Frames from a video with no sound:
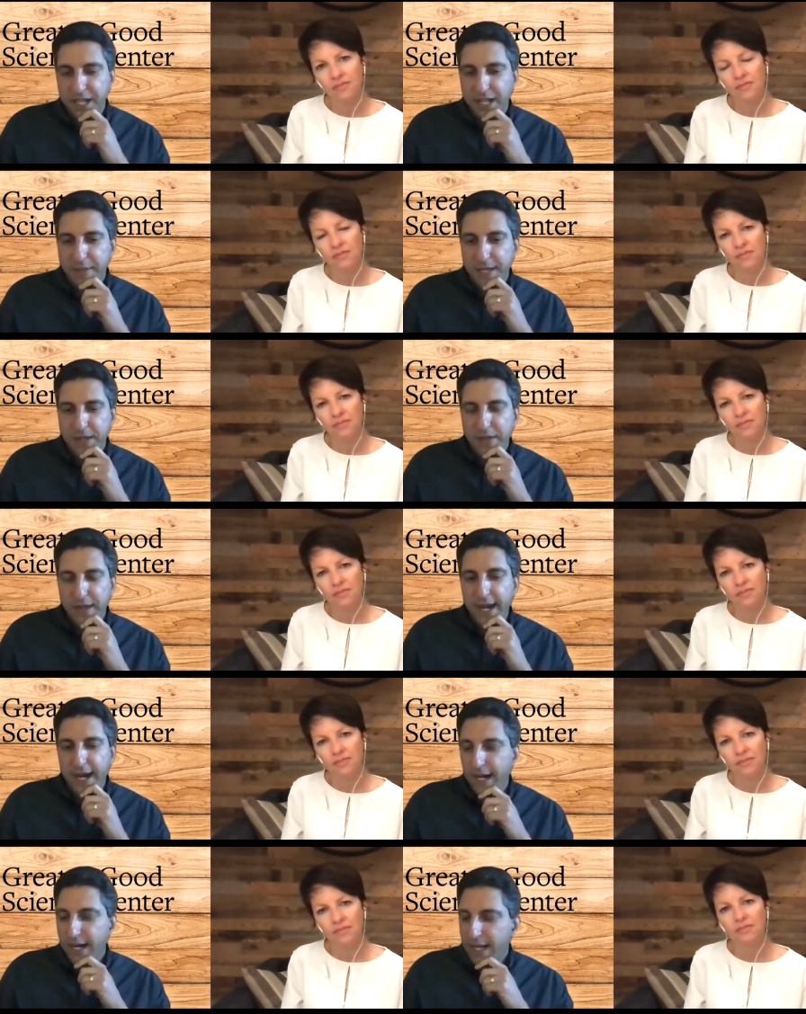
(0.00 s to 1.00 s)
Speaker 1: I'll meet you
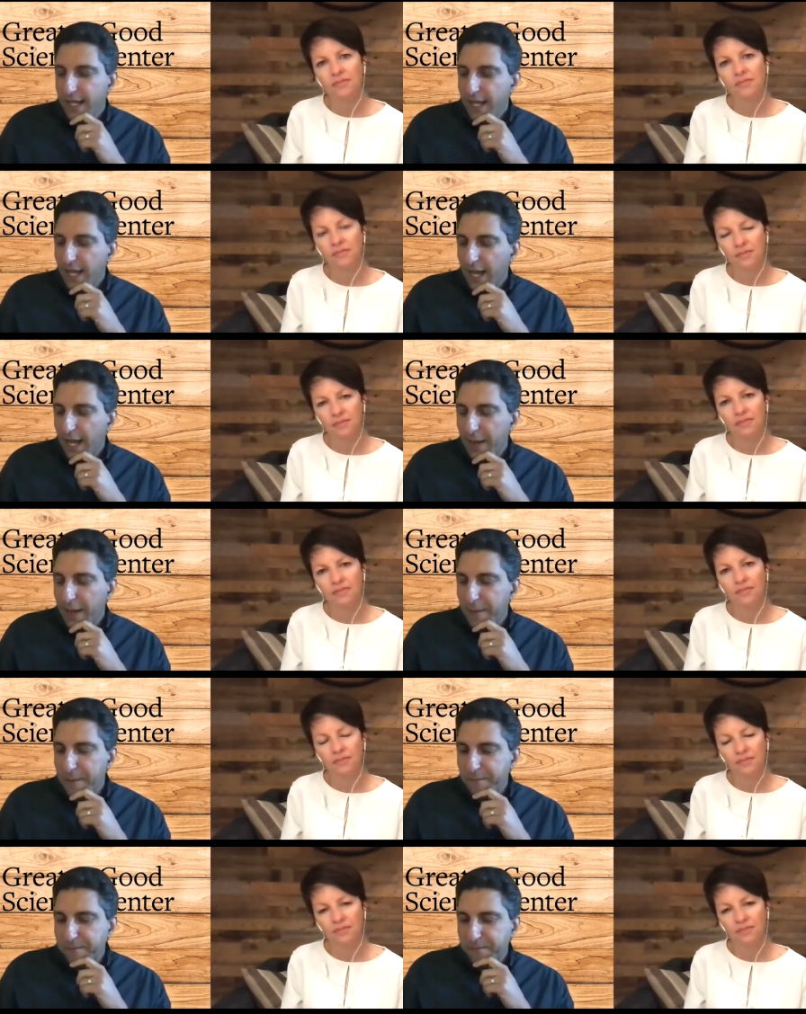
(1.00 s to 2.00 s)
there.
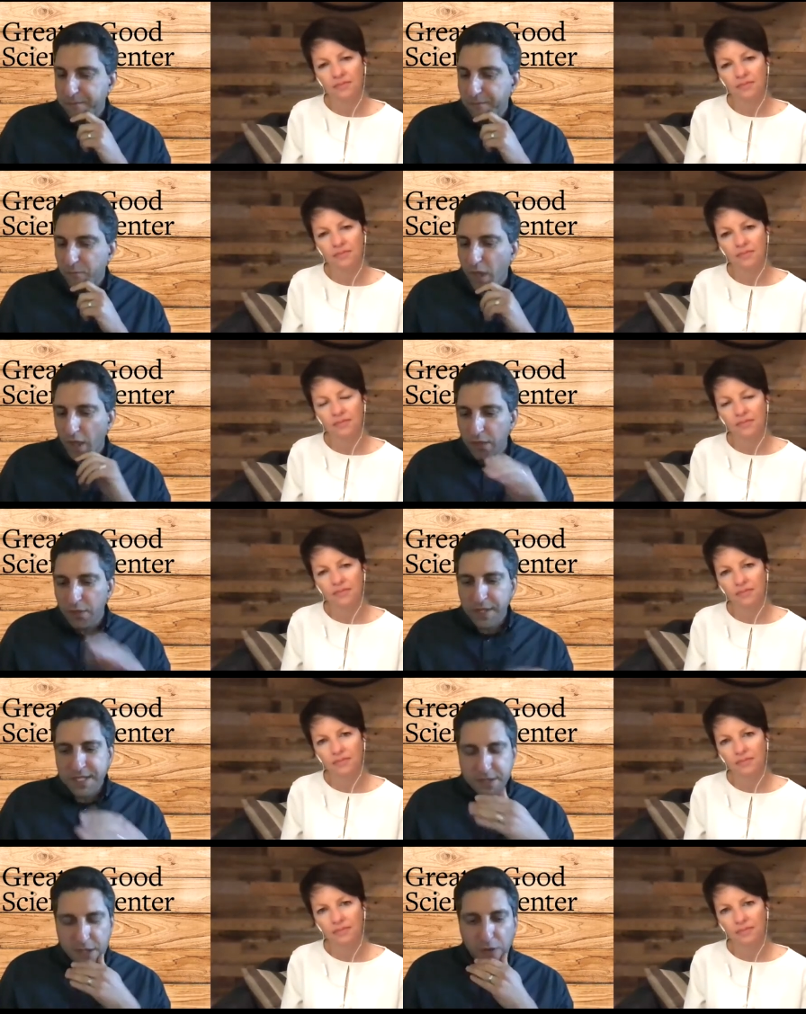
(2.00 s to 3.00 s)
Um, that's
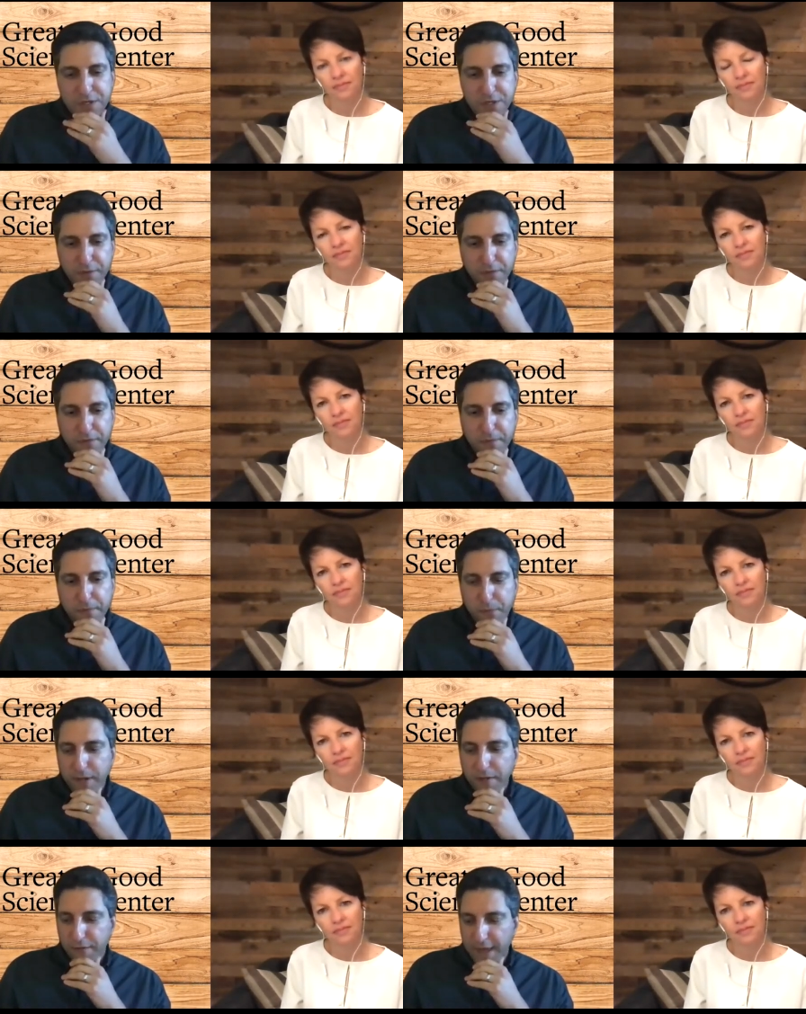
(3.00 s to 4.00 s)
you know those are
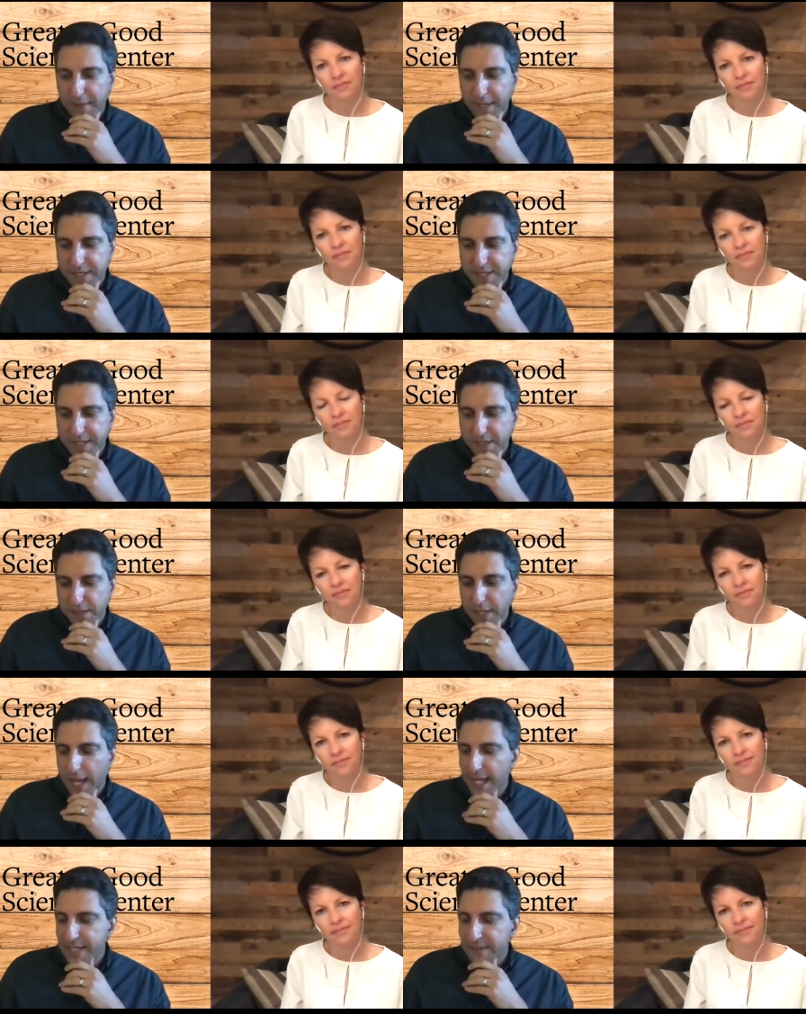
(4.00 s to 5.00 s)
pretty famous
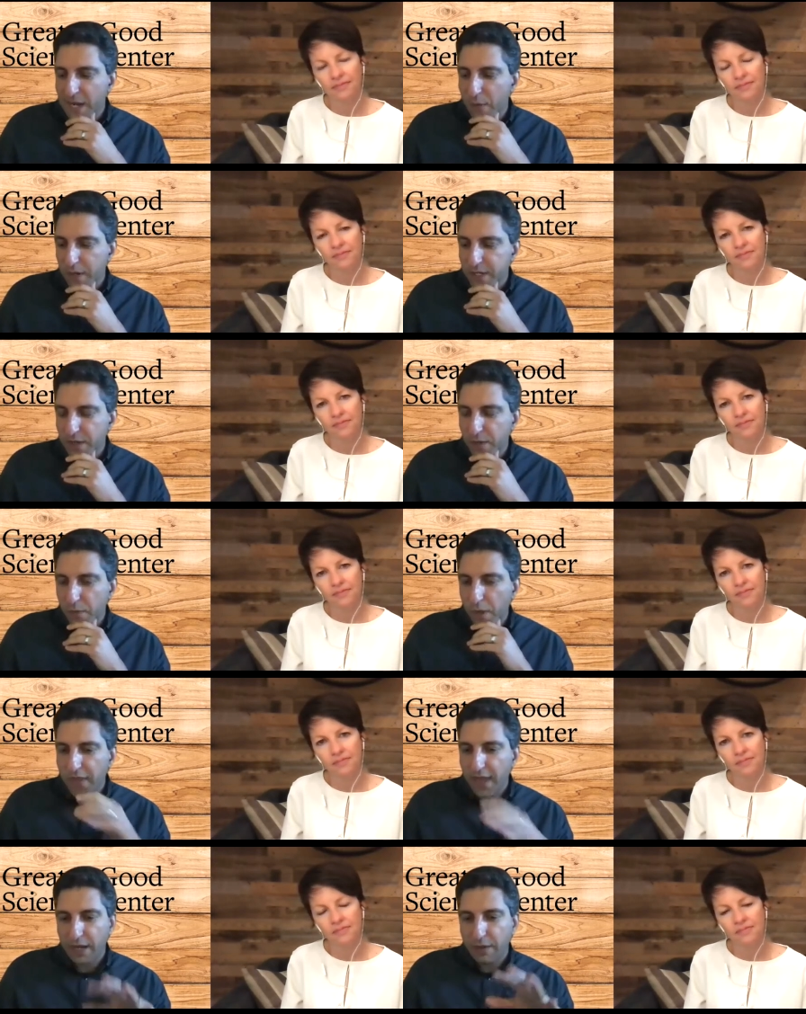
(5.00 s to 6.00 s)
lines, but I wonder what
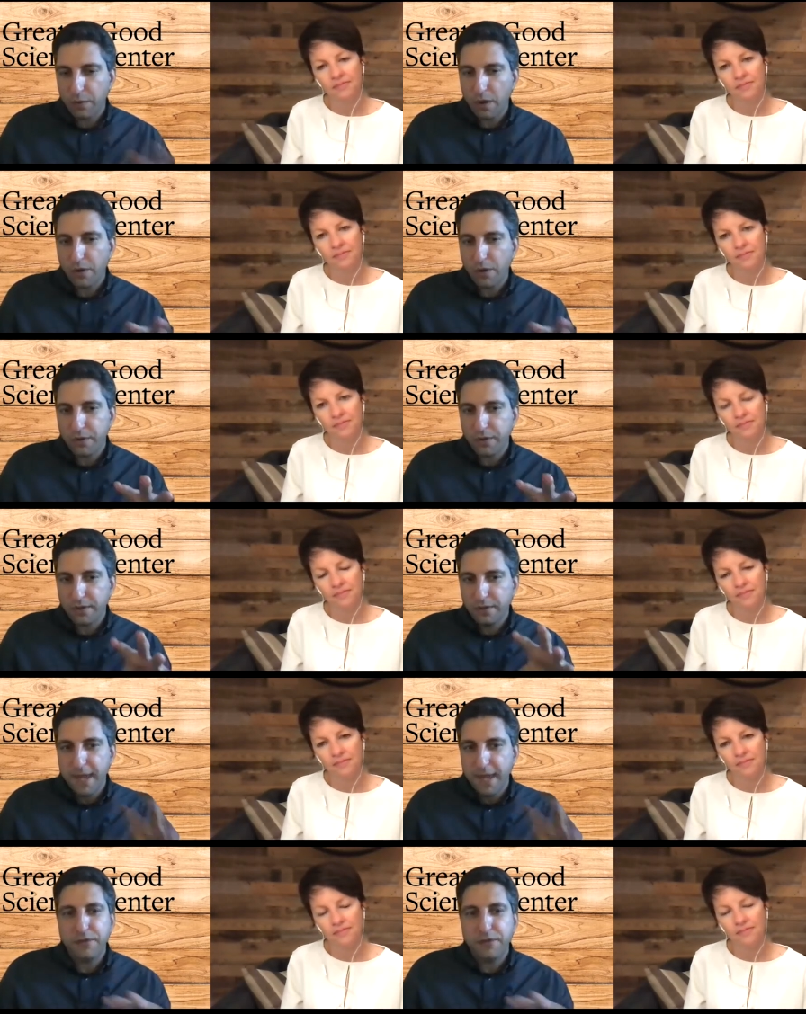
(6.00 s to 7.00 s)
that quote
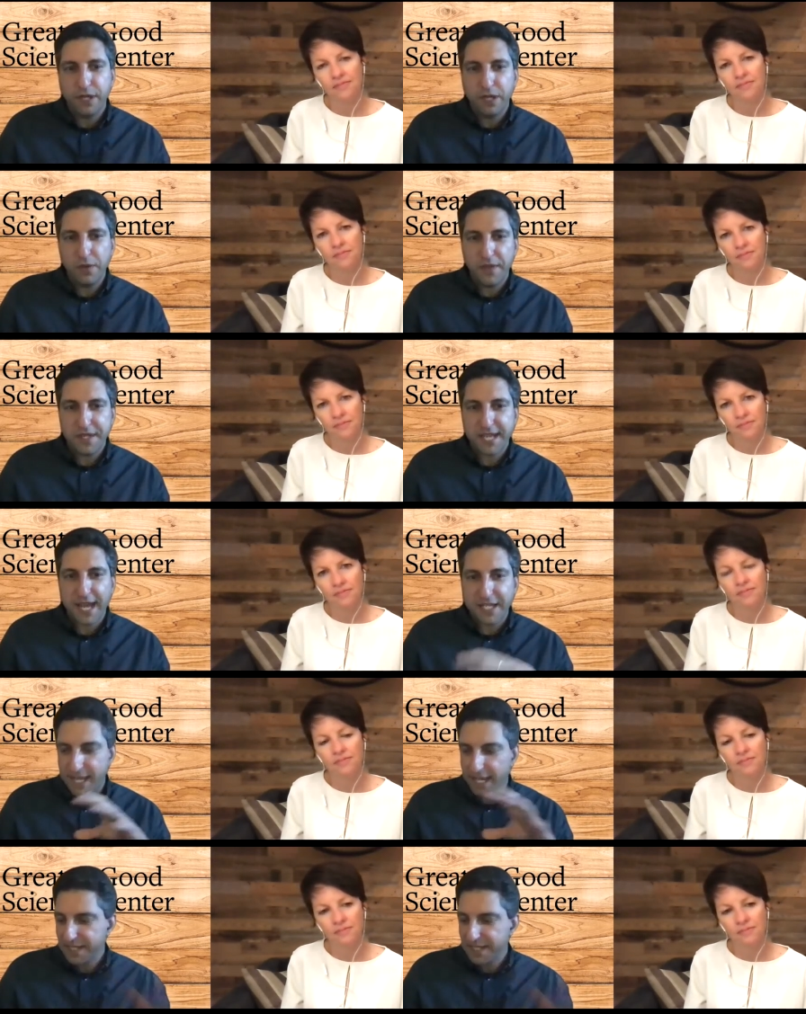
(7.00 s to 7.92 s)
meant for you in this context.